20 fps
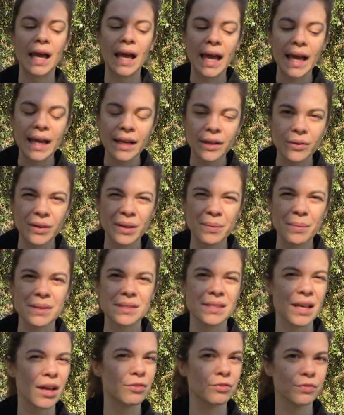anchoring
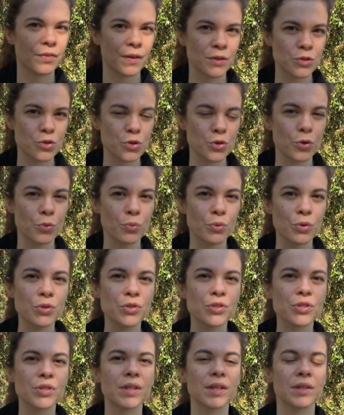myself into the
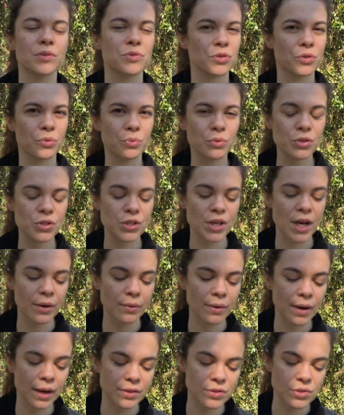root
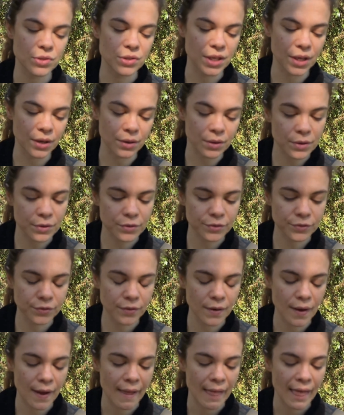chakra, into the earth,
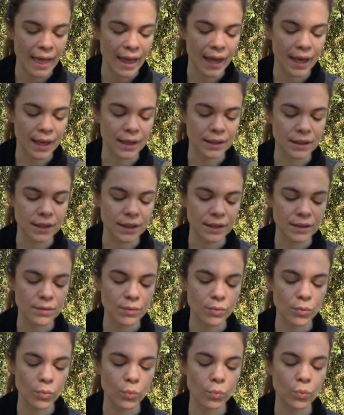and it
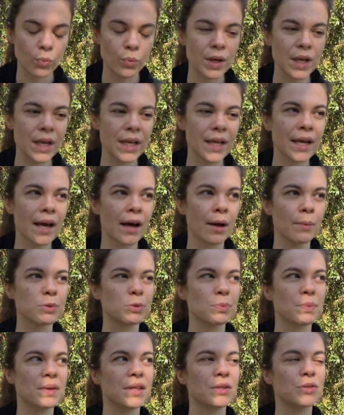really
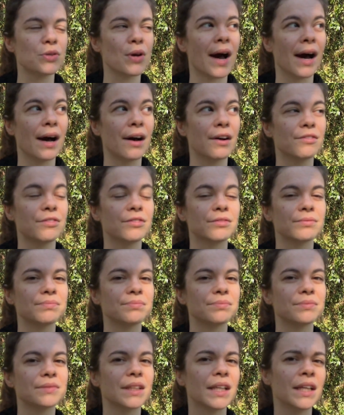helps me to have
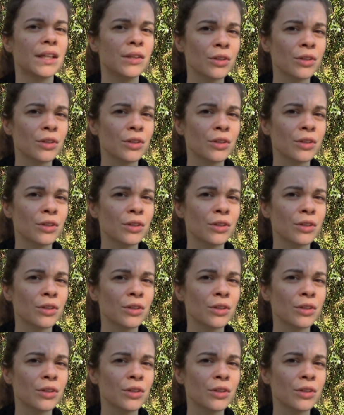inner